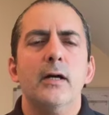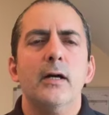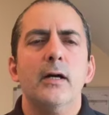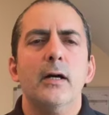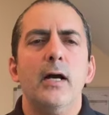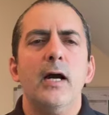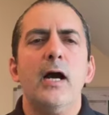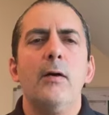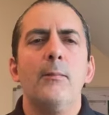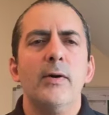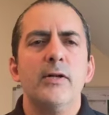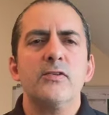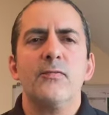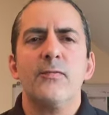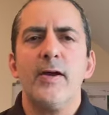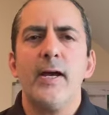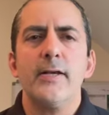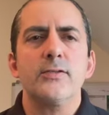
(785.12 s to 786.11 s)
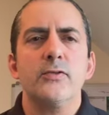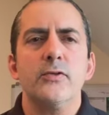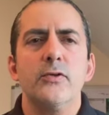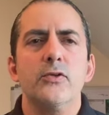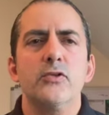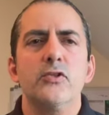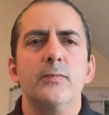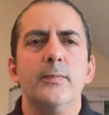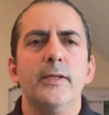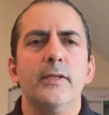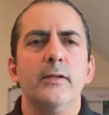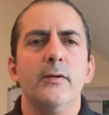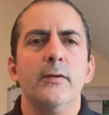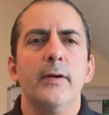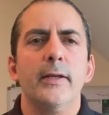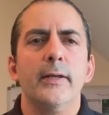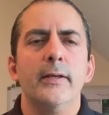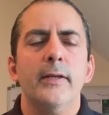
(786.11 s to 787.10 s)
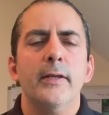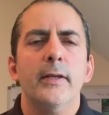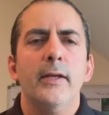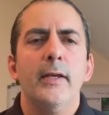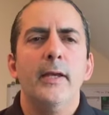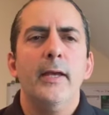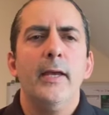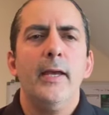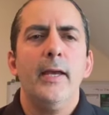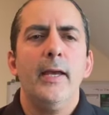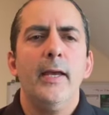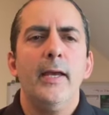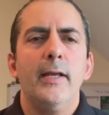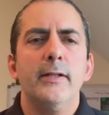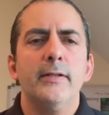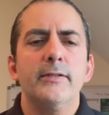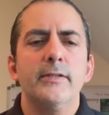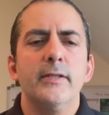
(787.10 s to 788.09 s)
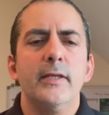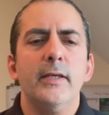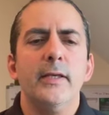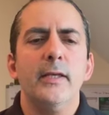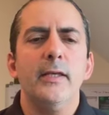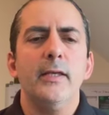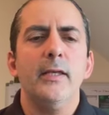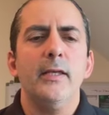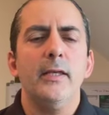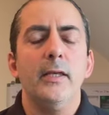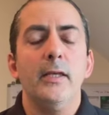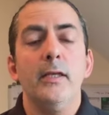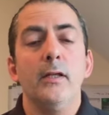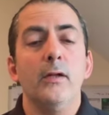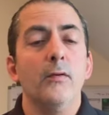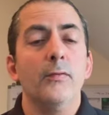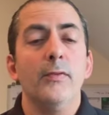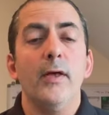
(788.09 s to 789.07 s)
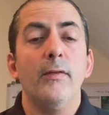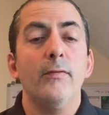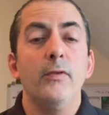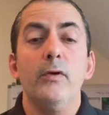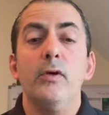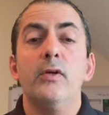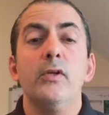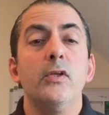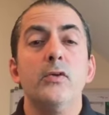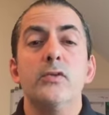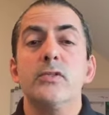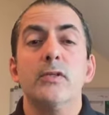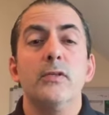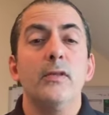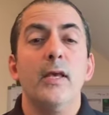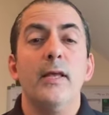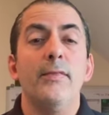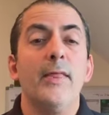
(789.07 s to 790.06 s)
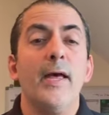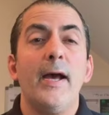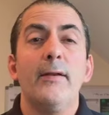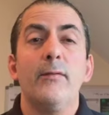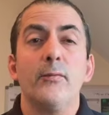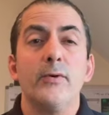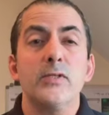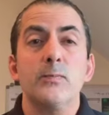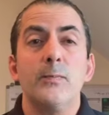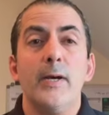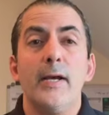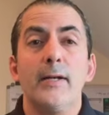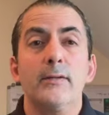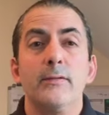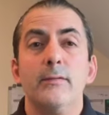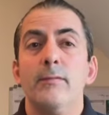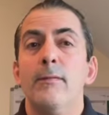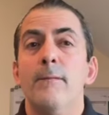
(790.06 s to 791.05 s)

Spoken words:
how much faster you should be going. And you can use it in that respect.